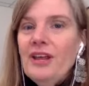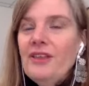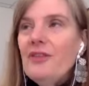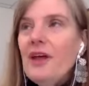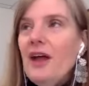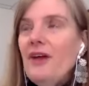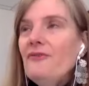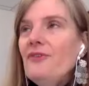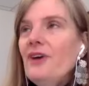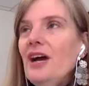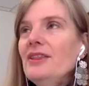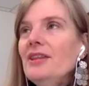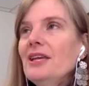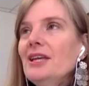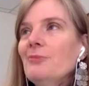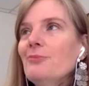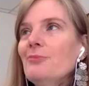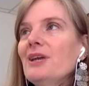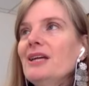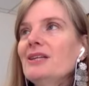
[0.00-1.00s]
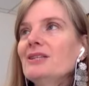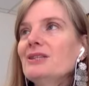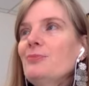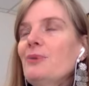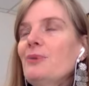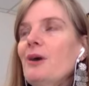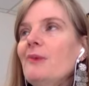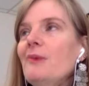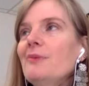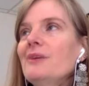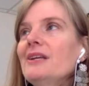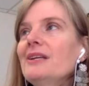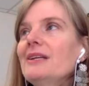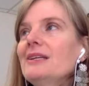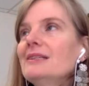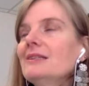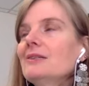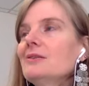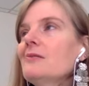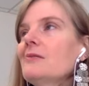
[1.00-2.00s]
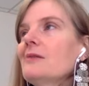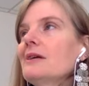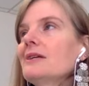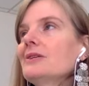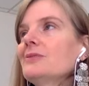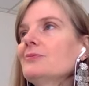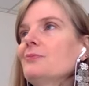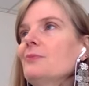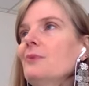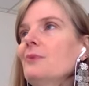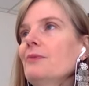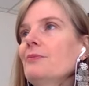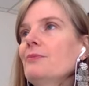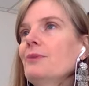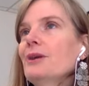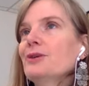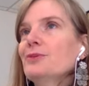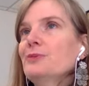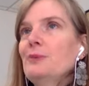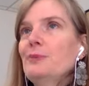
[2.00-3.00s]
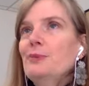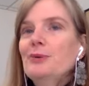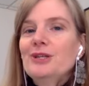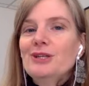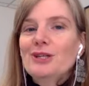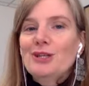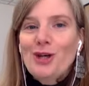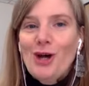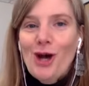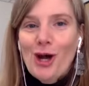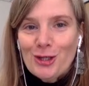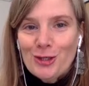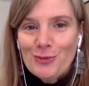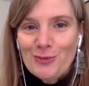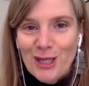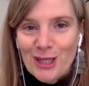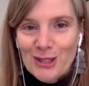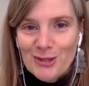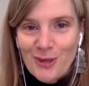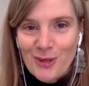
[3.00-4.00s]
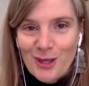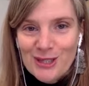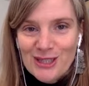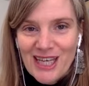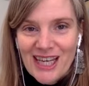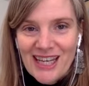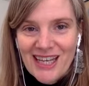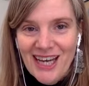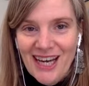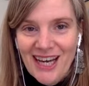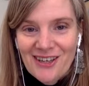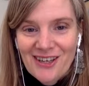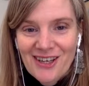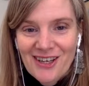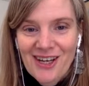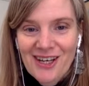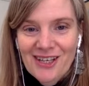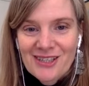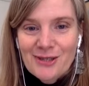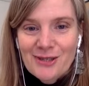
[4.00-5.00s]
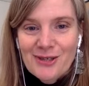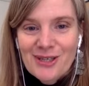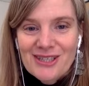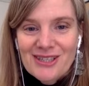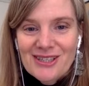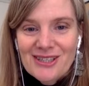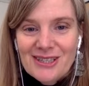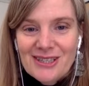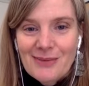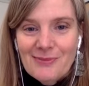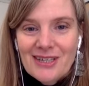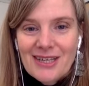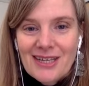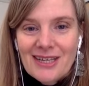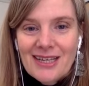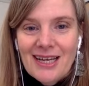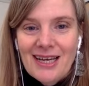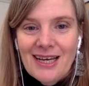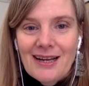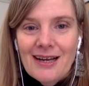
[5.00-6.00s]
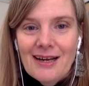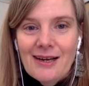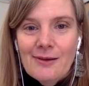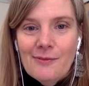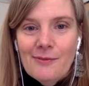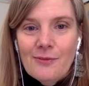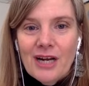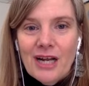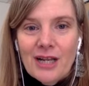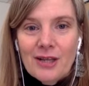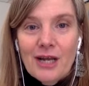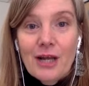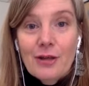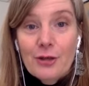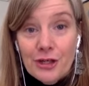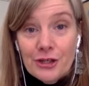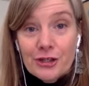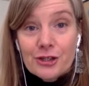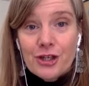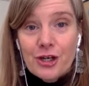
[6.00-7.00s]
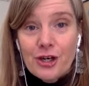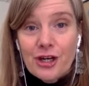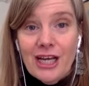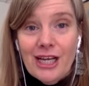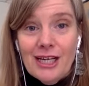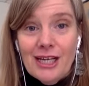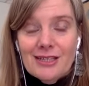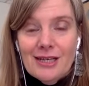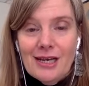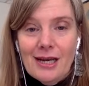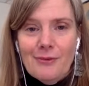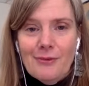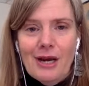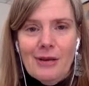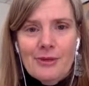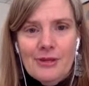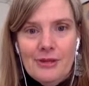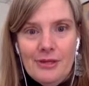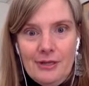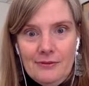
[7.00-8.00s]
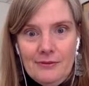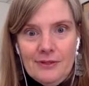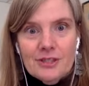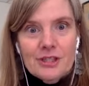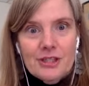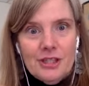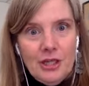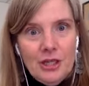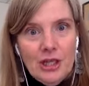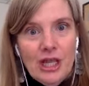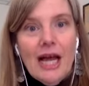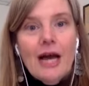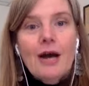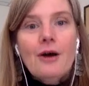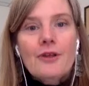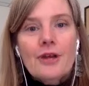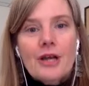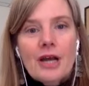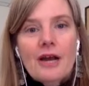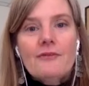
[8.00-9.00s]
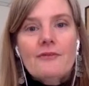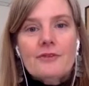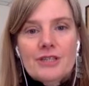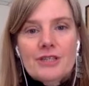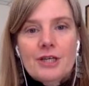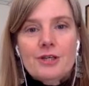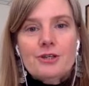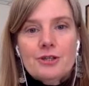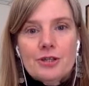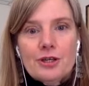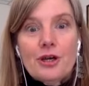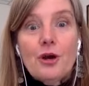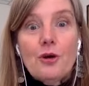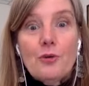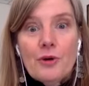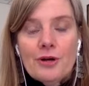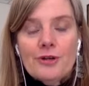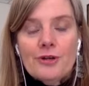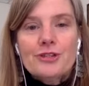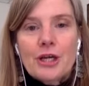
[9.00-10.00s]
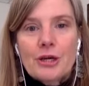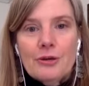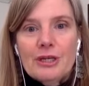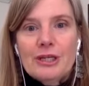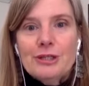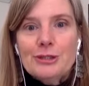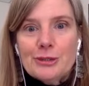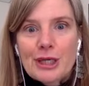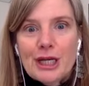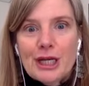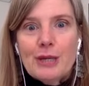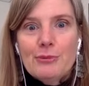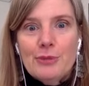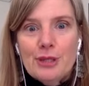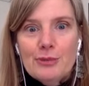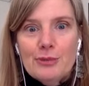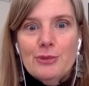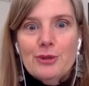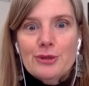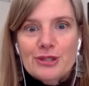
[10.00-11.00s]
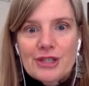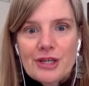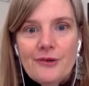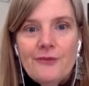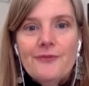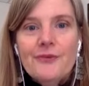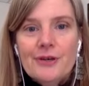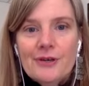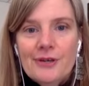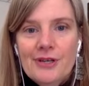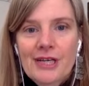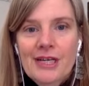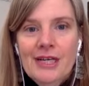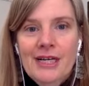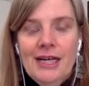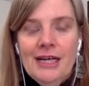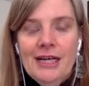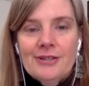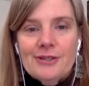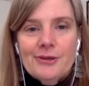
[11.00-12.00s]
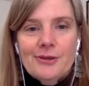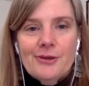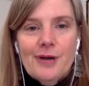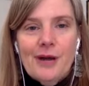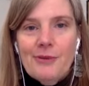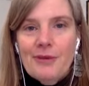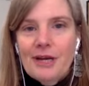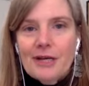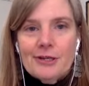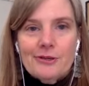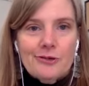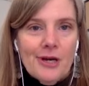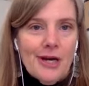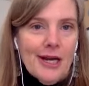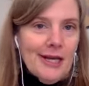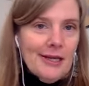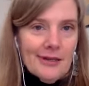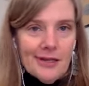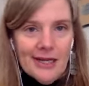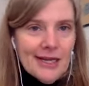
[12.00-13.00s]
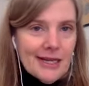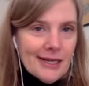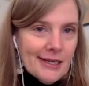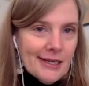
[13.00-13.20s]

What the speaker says: I find that it plays a part, but it isn't always what brings people in to talk to me. So I'll say that. So it isn't something that when I look at the chart ahead of time, right? But then we just allow the conversation to go where it's going so I can be the most helpful. And so I'm not going to try and like